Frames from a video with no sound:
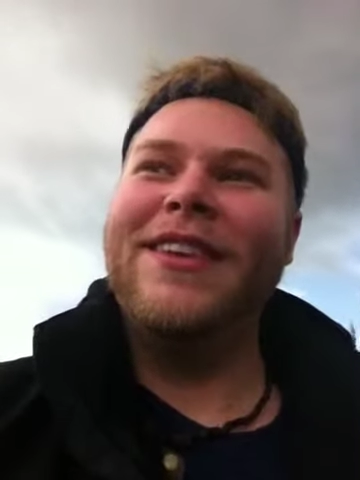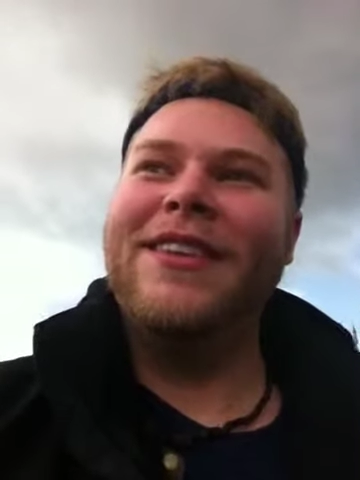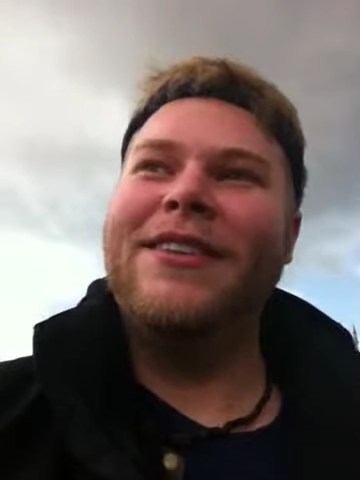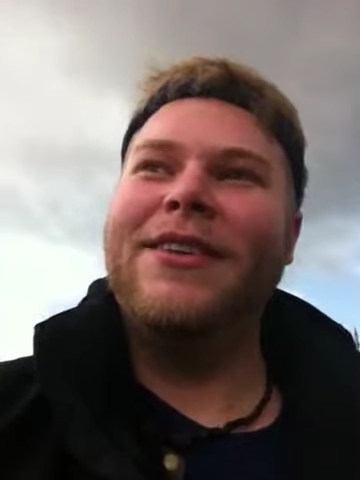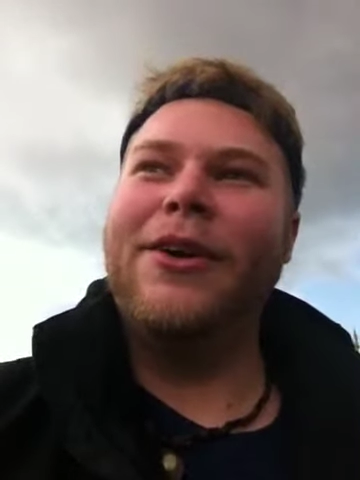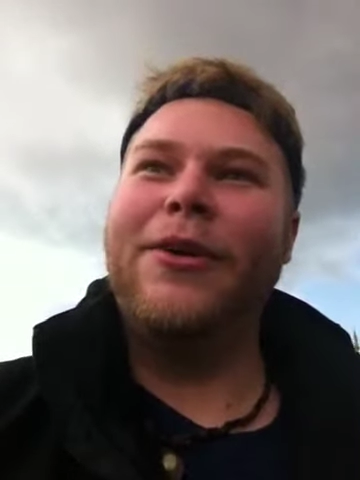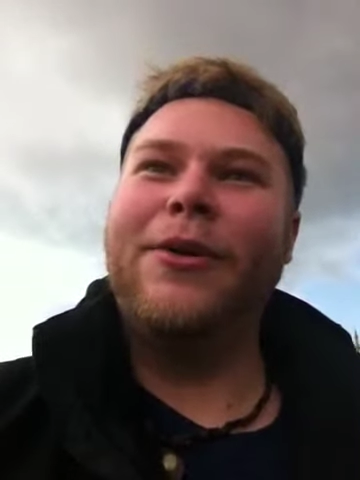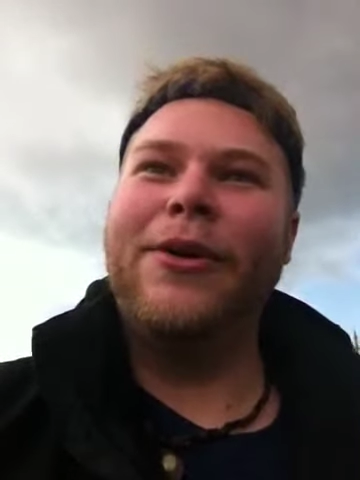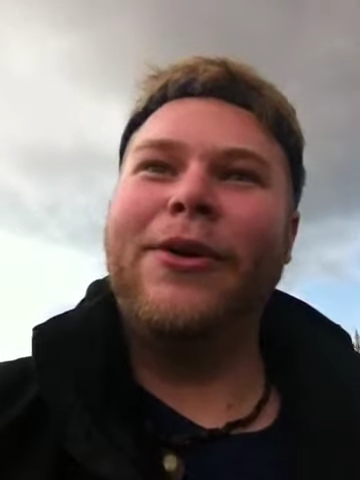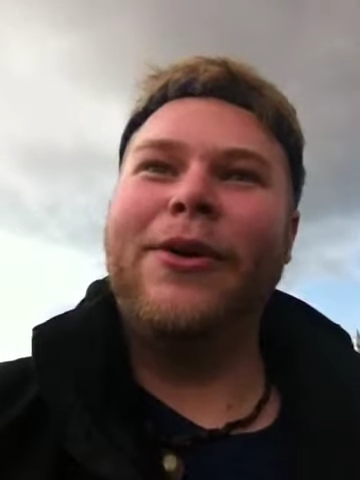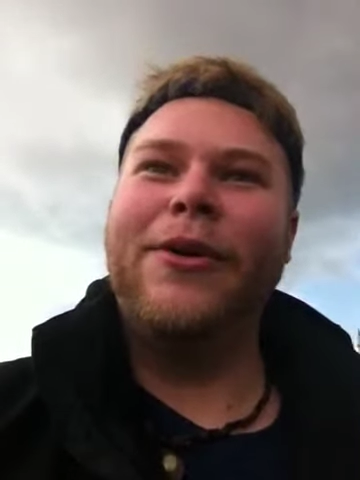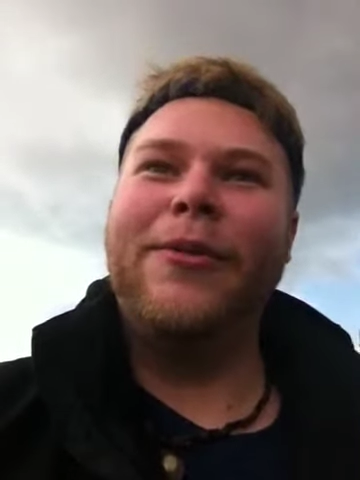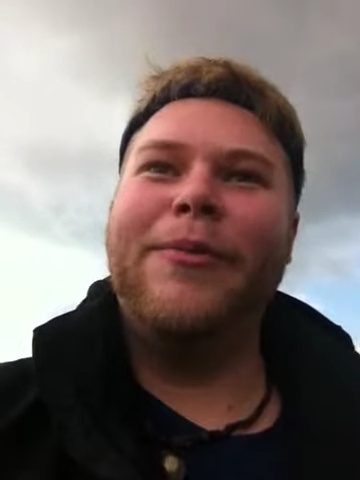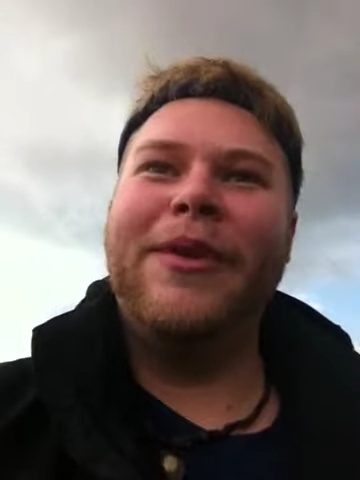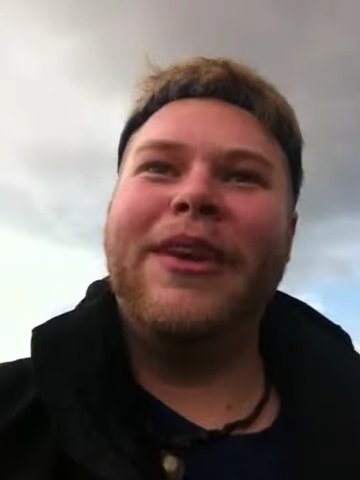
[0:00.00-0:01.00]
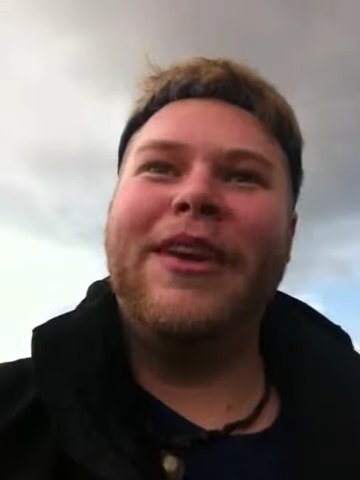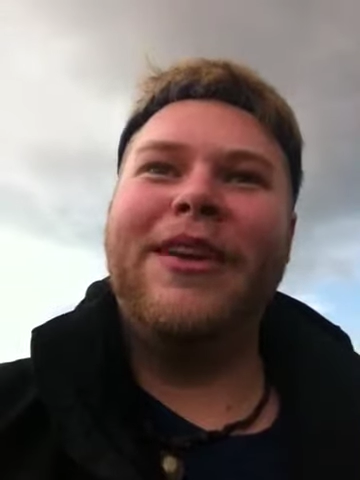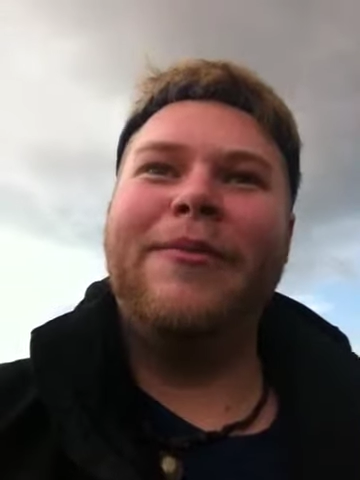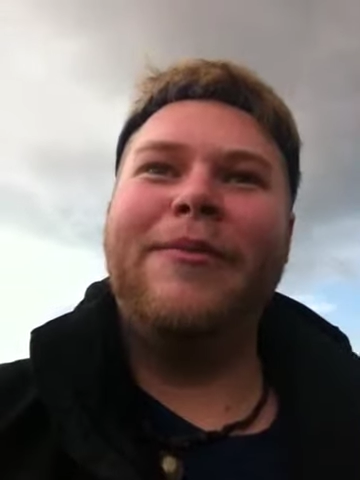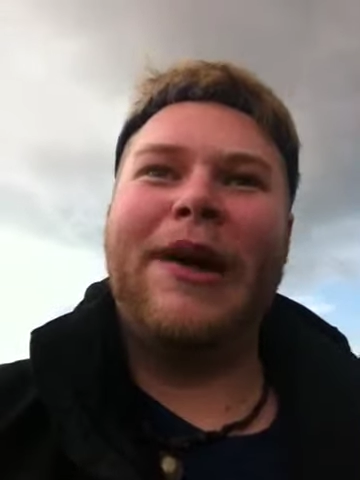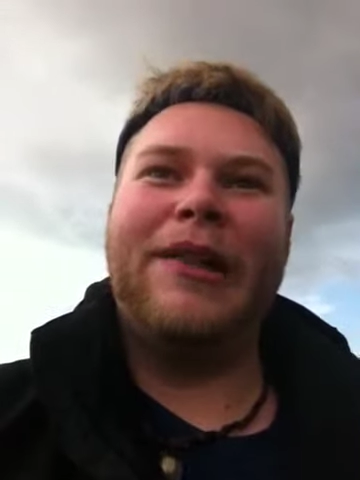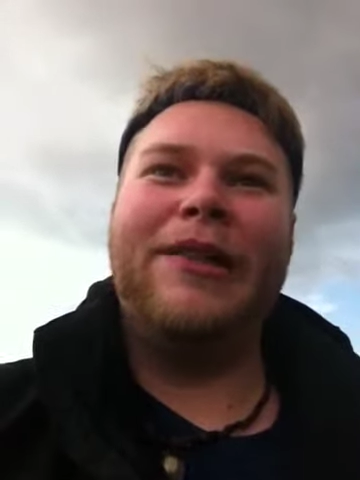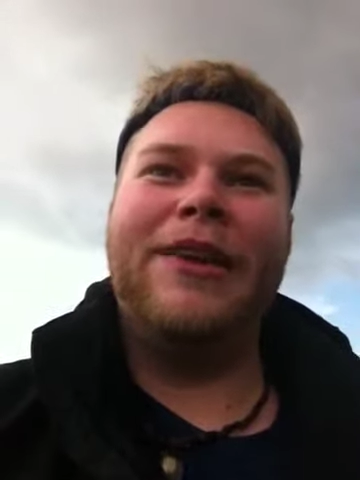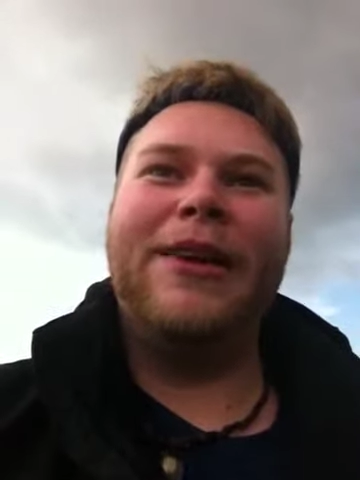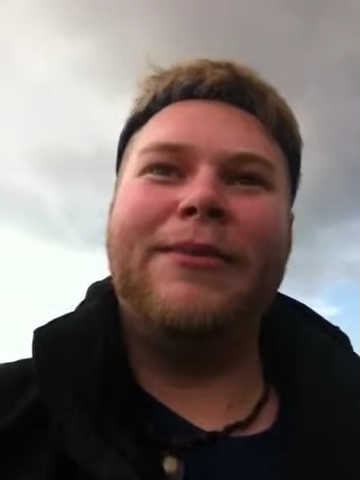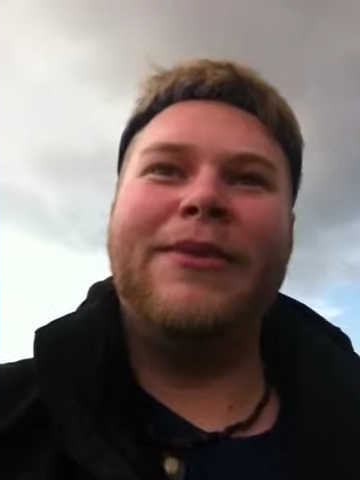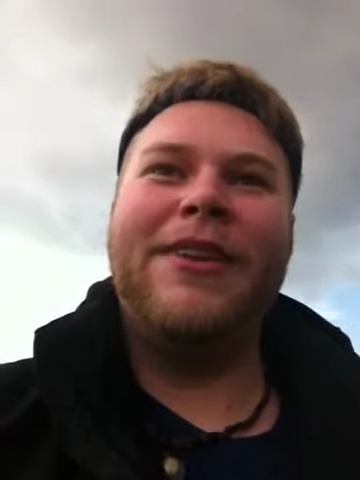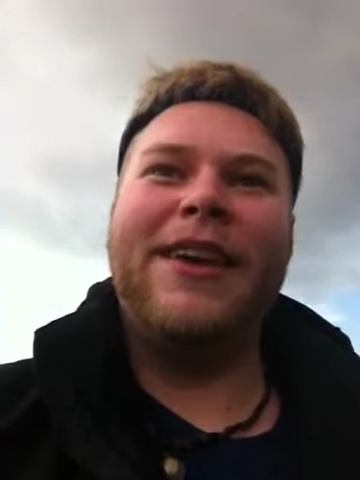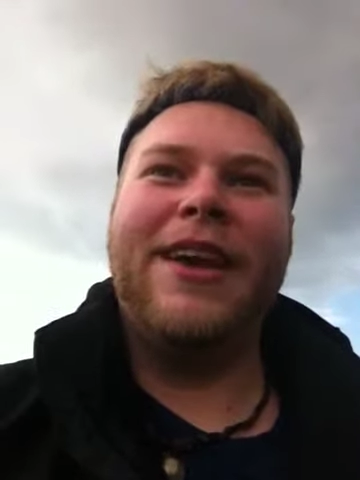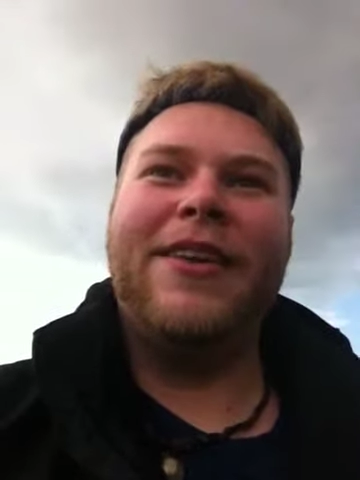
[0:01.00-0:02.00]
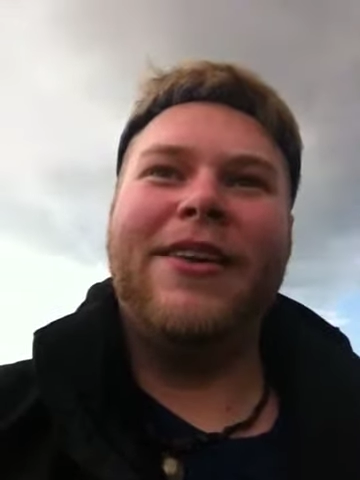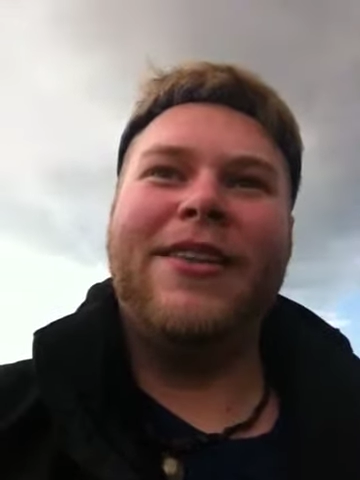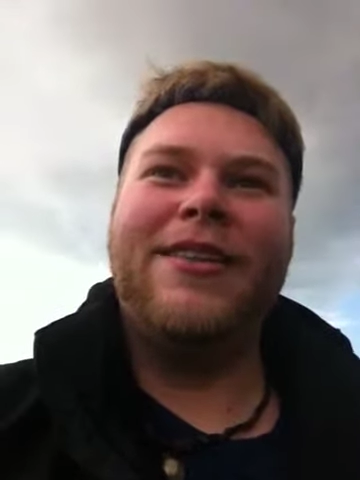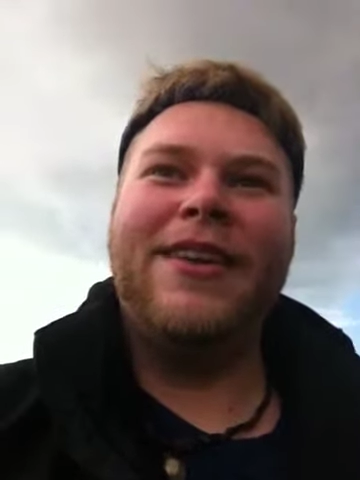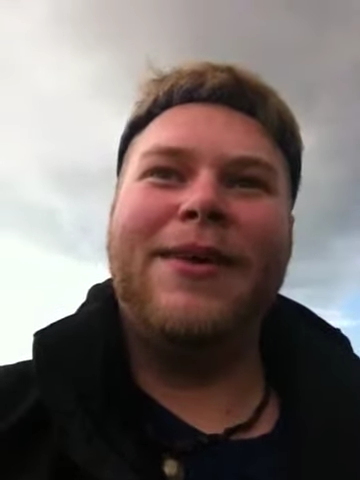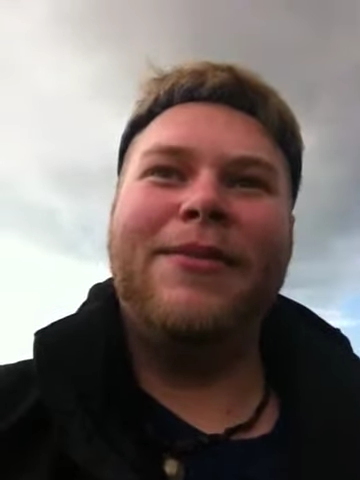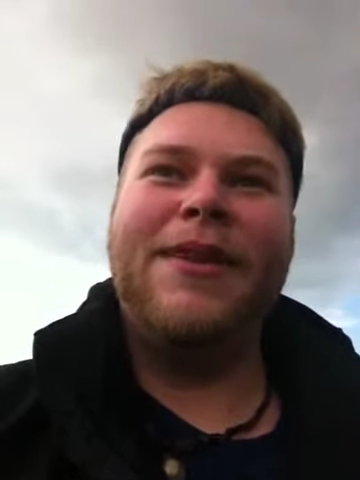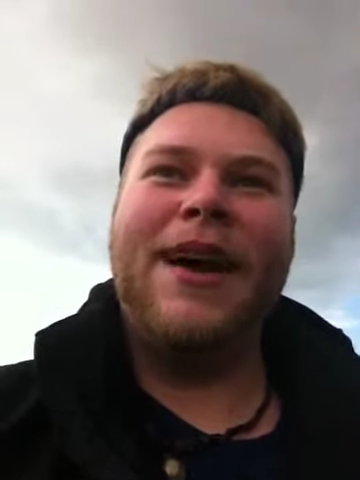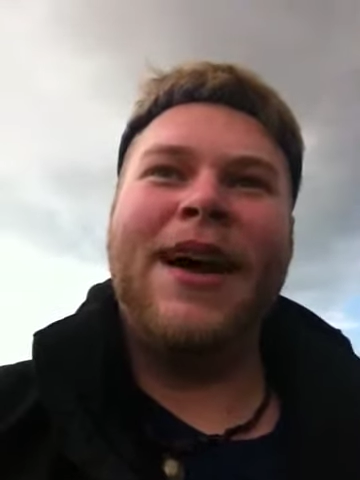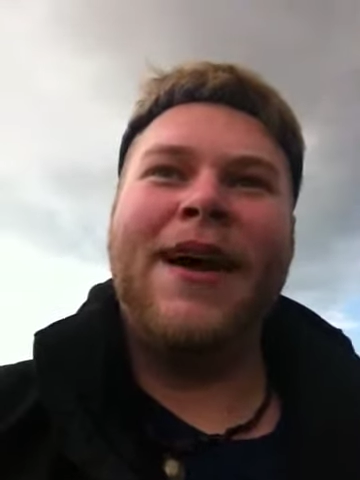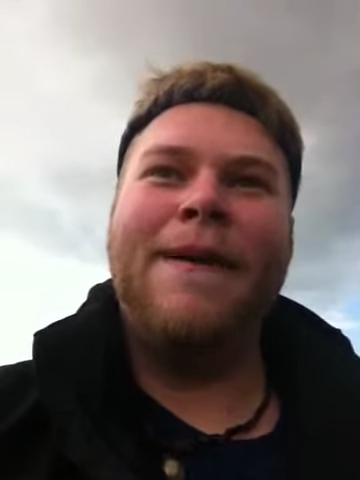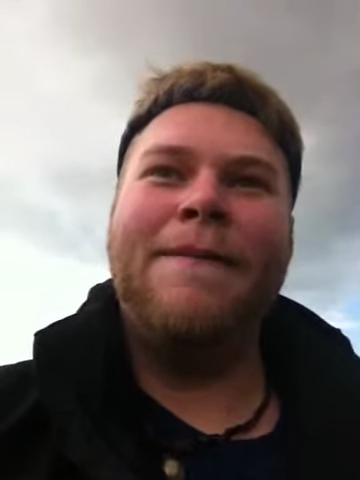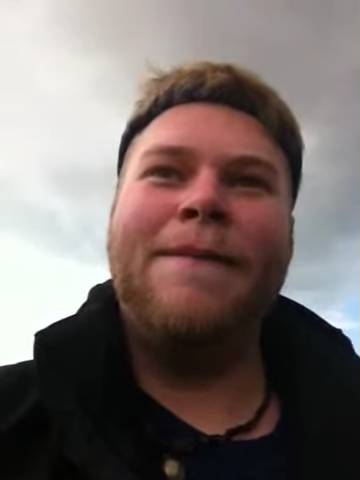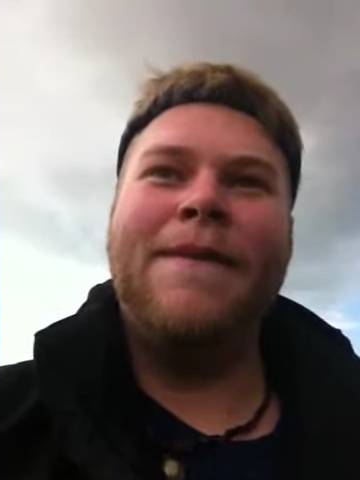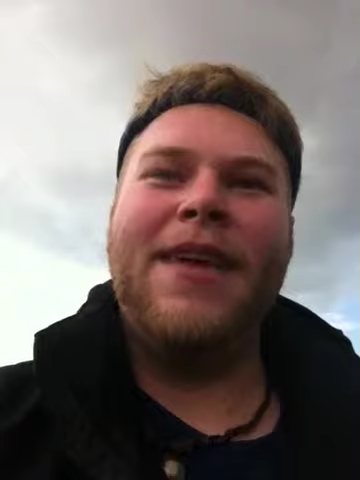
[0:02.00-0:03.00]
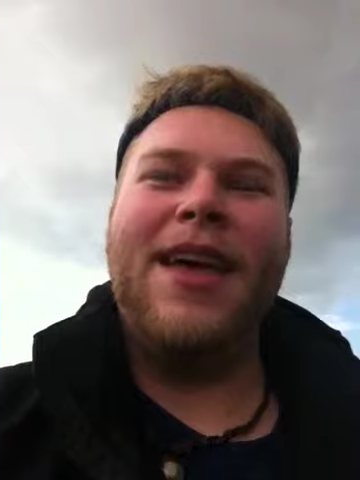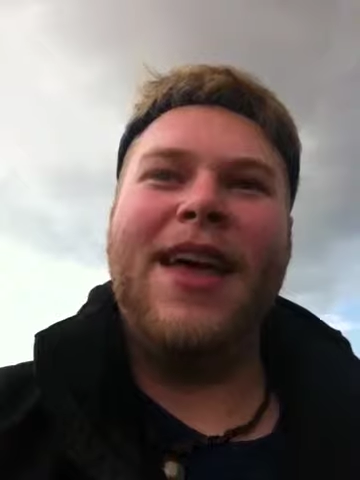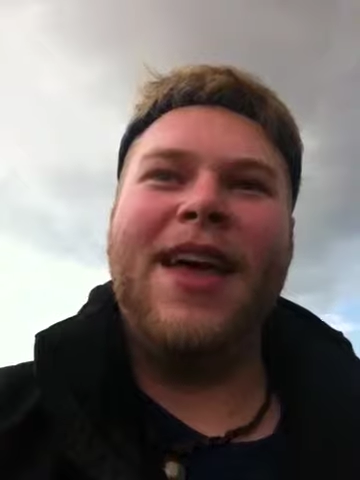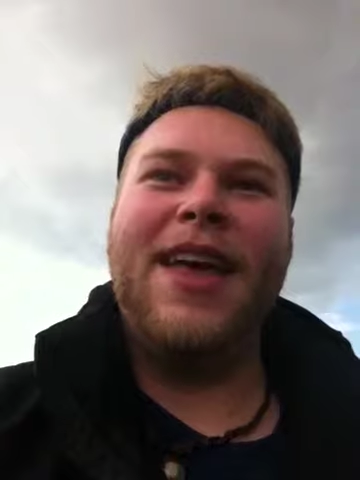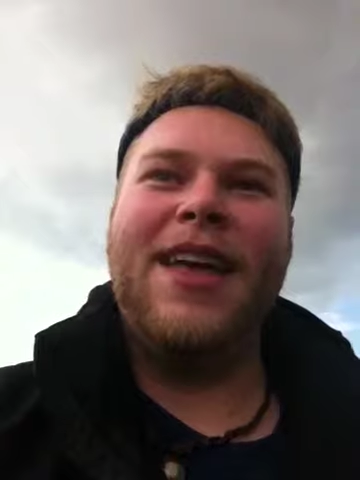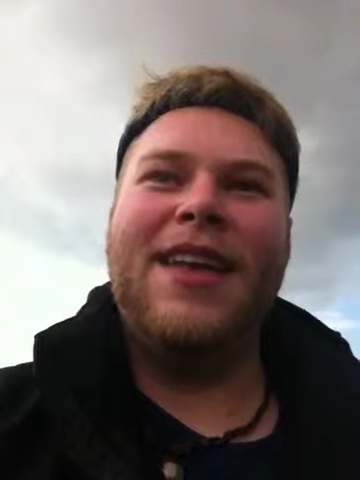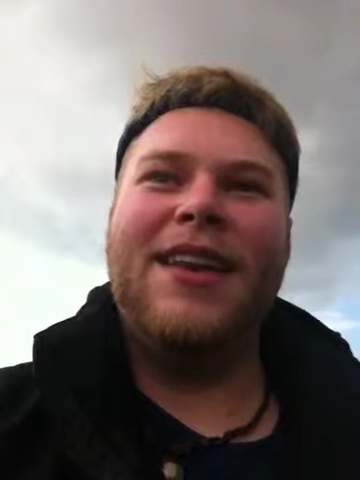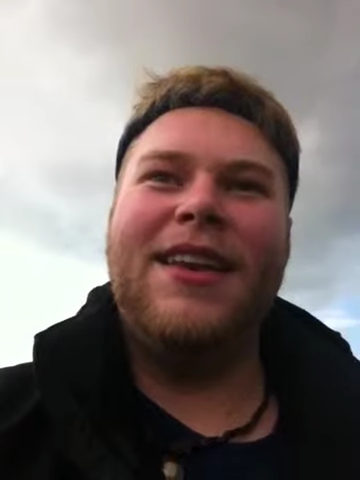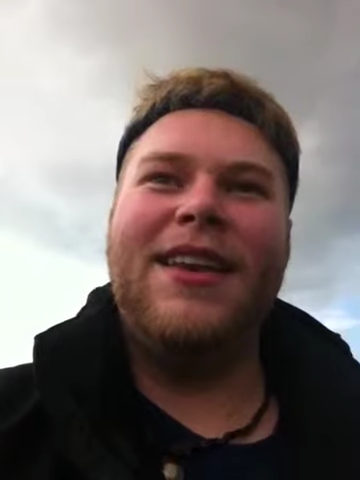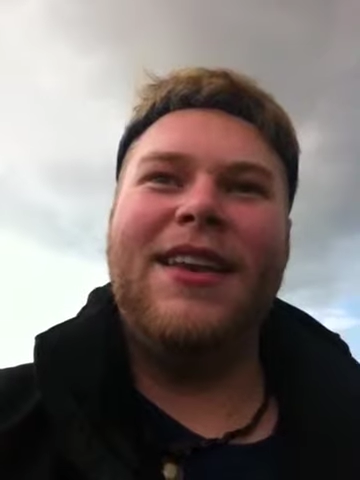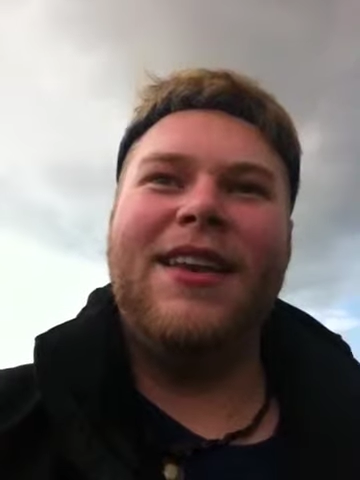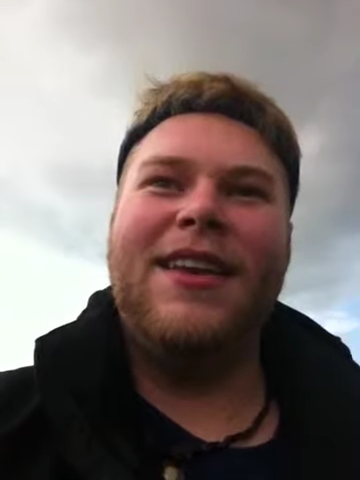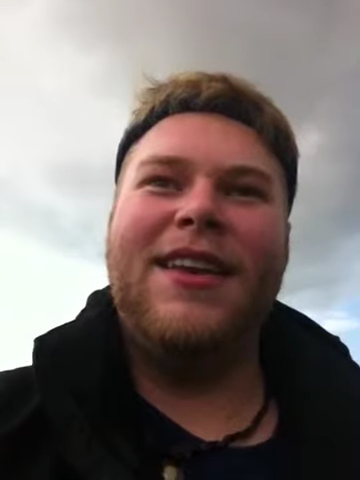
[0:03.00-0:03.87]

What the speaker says: So we'll be in Bethlehem together at the same time, and